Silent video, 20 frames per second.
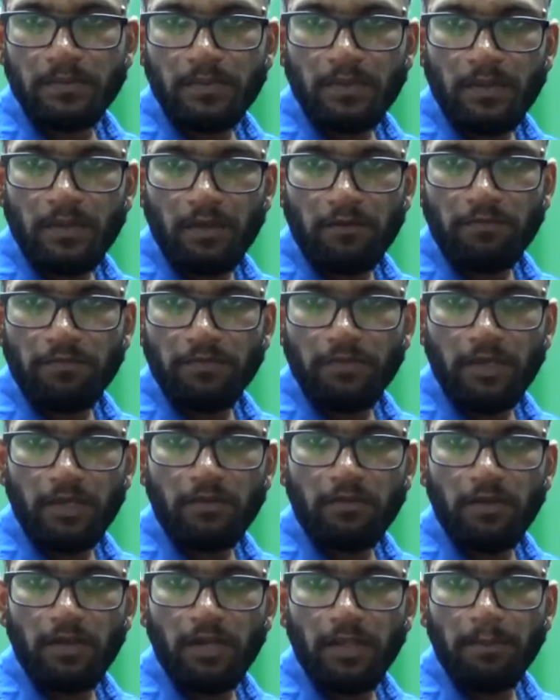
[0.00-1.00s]
F
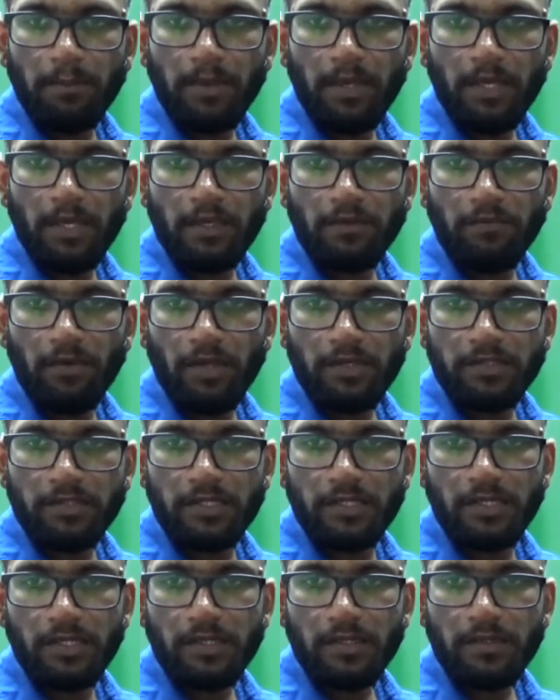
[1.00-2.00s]
equal ma
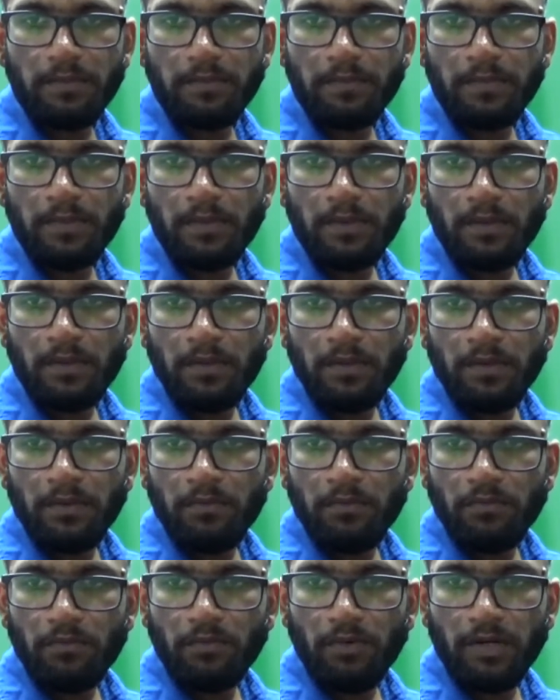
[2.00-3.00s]
equation.
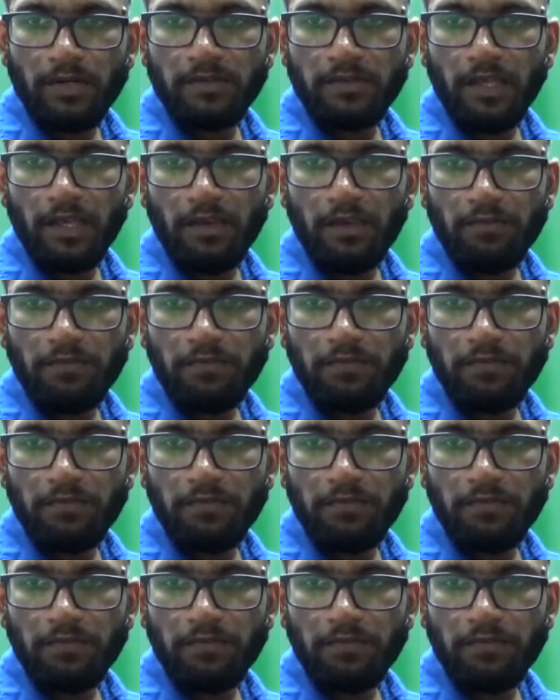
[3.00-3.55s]
What is the F?